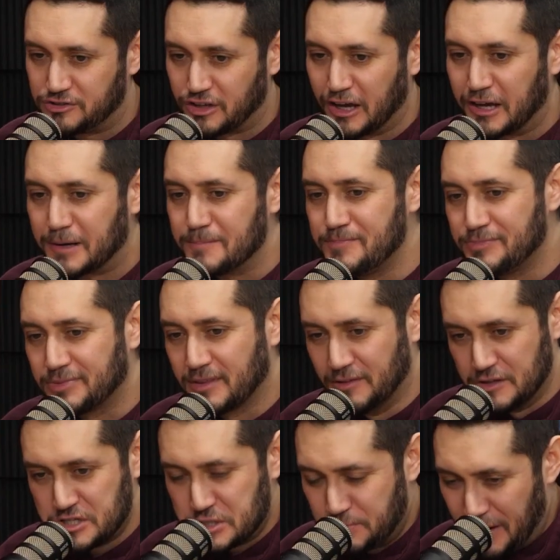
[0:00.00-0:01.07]
it's like
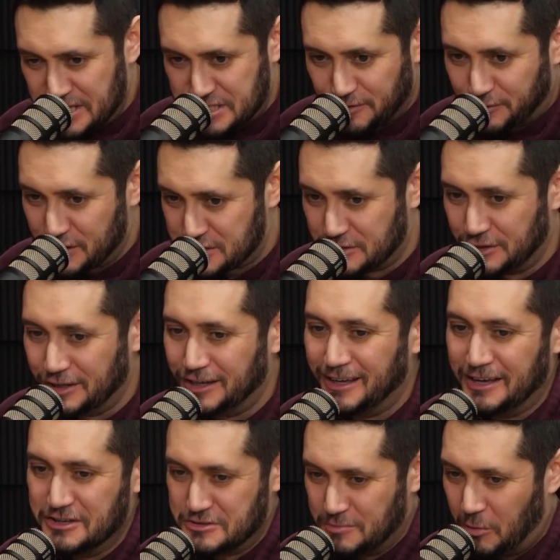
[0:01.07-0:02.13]
the specificity
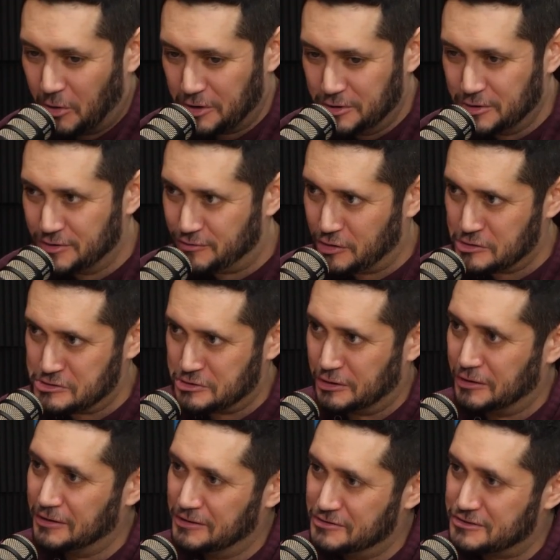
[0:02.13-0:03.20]
is more
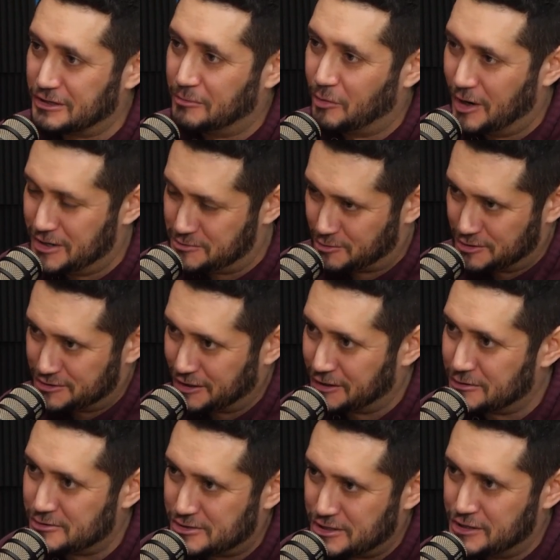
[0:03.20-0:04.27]
universal in some ways, where it's
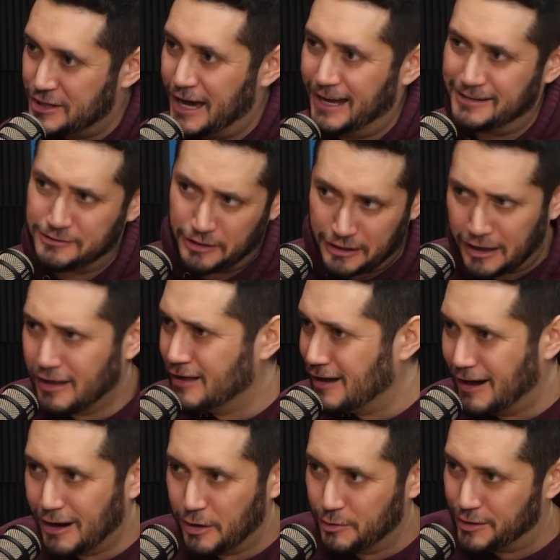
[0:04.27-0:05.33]
like you see that and you're like,
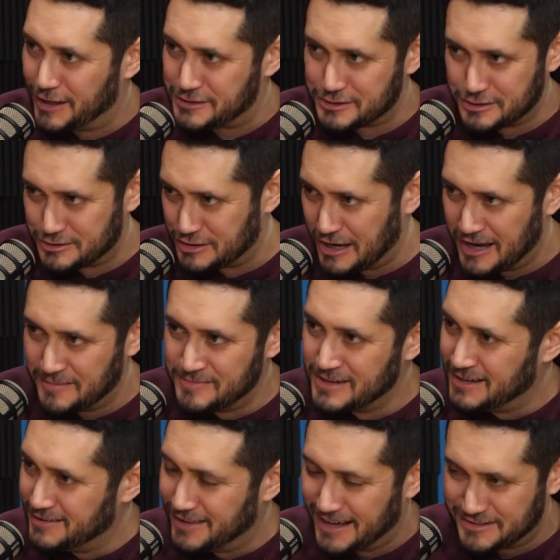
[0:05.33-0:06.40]
oh, that's the same.
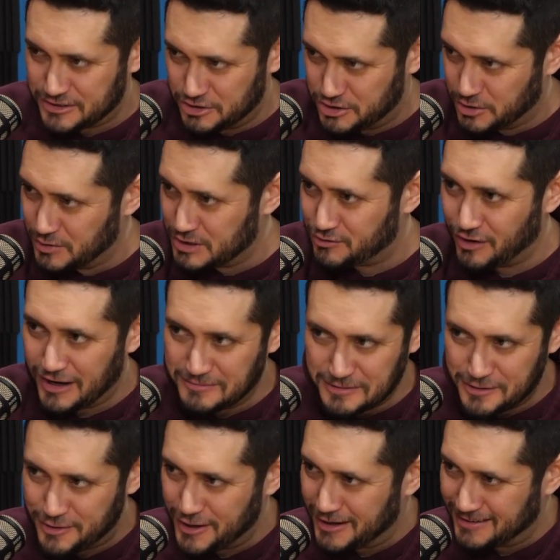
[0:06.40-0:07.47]
That's a Jewish
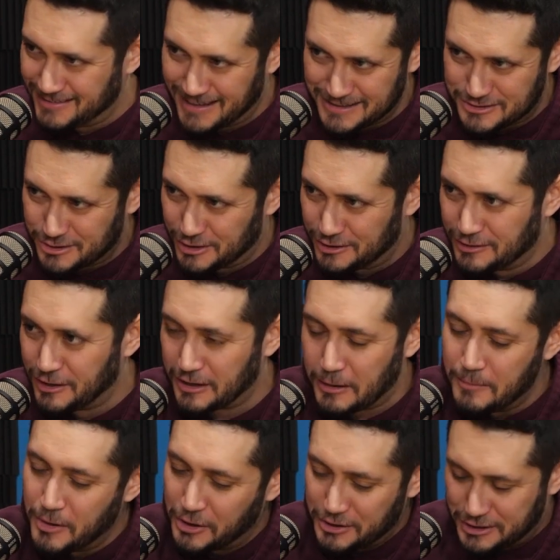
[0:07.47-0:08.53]
family thing. That's like
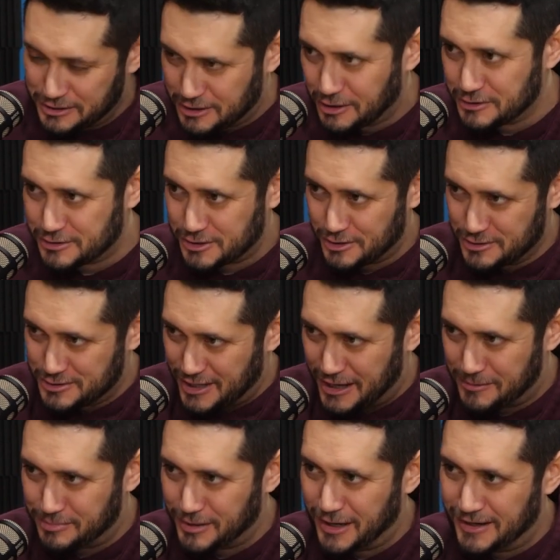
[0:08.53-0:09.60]
a million cultures
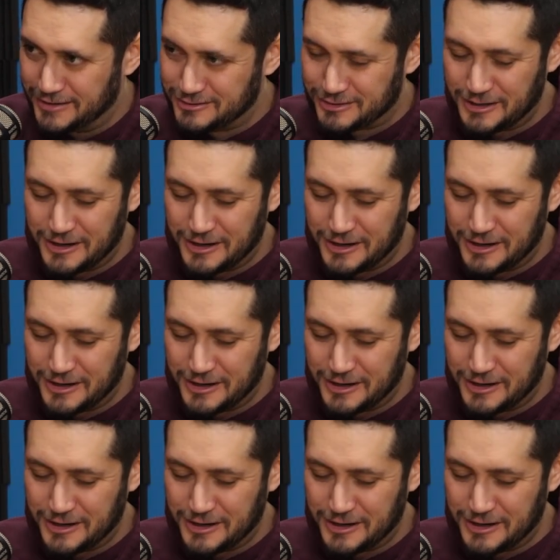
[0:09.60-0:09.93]
that applies.